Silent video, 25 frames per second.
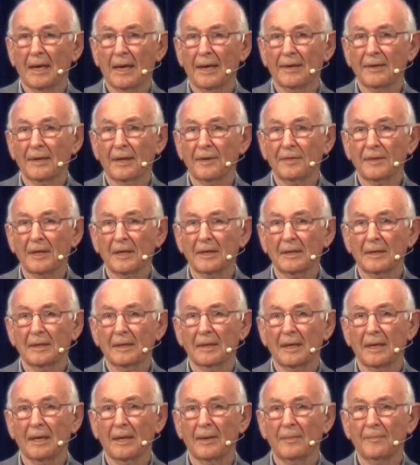And I think
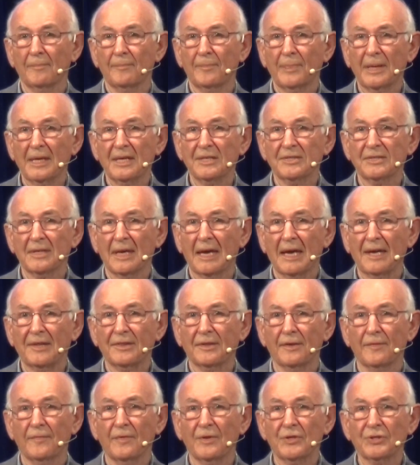Peter
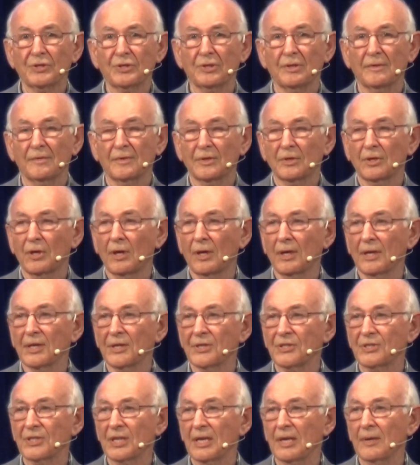had the vision of the
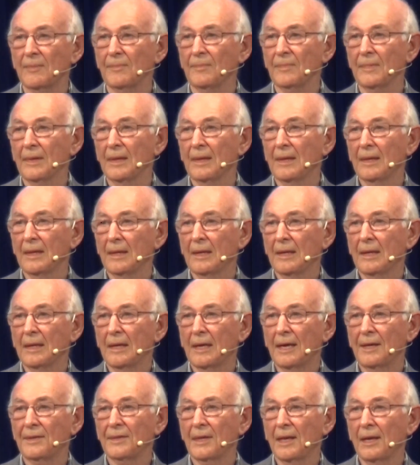Colosseum
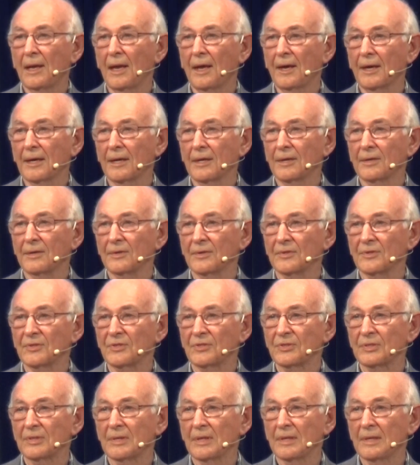and the
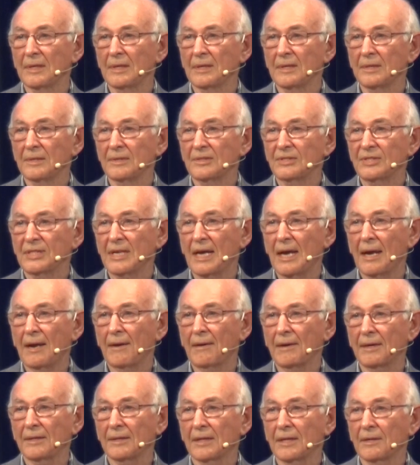lions
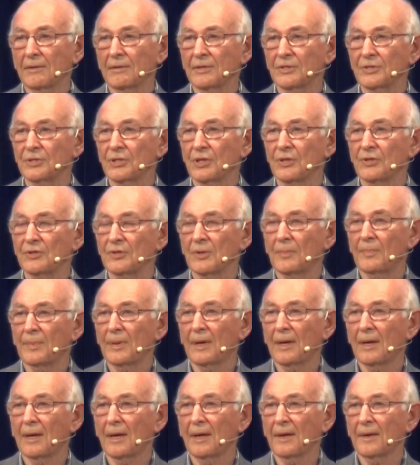tearing the Christians
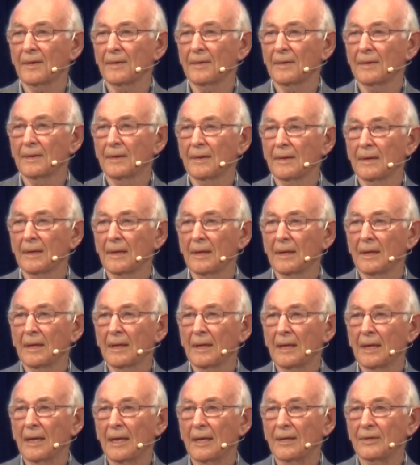apart.
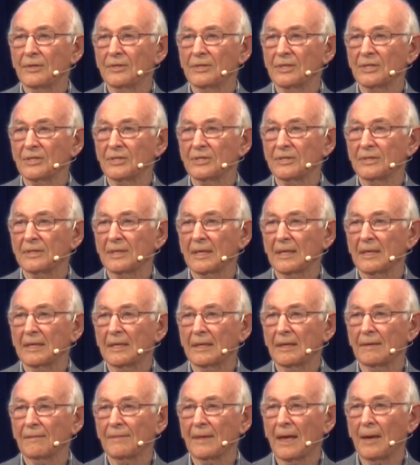And just
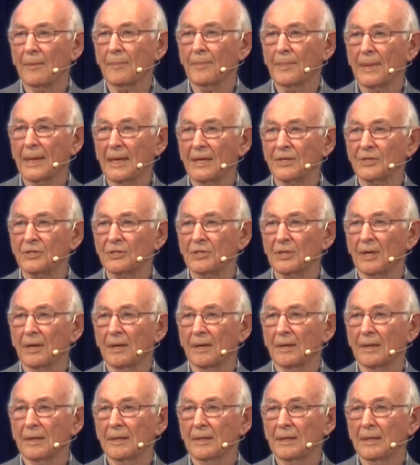thinking of that
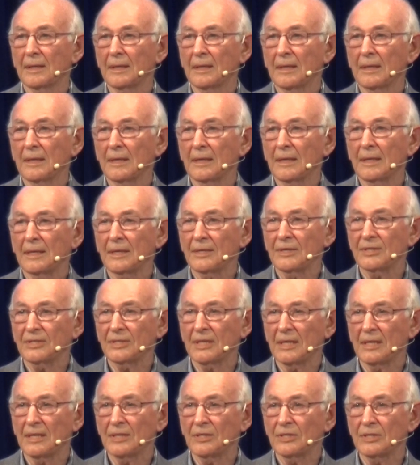picture, he
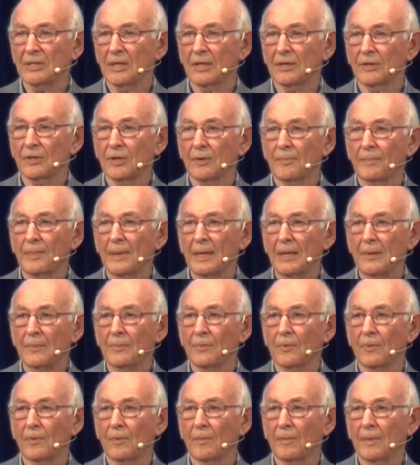sees younger
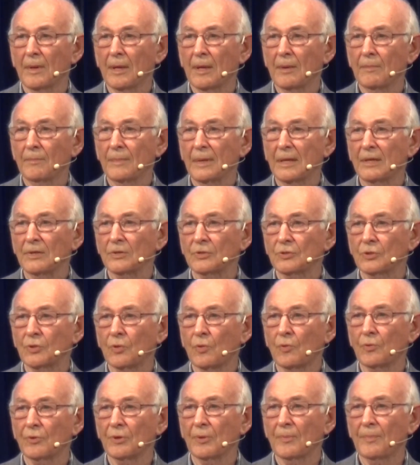people being
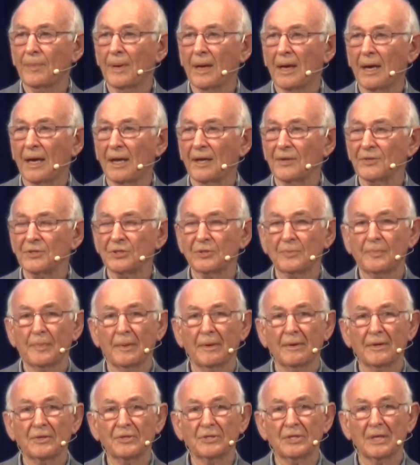torn apart
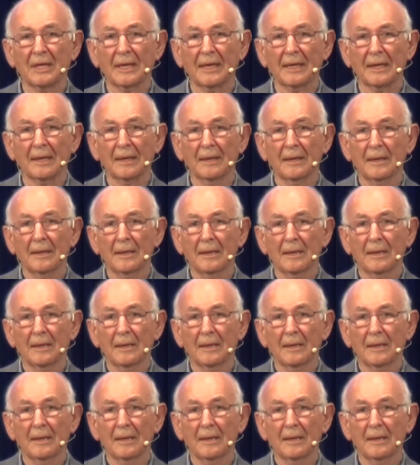spiritually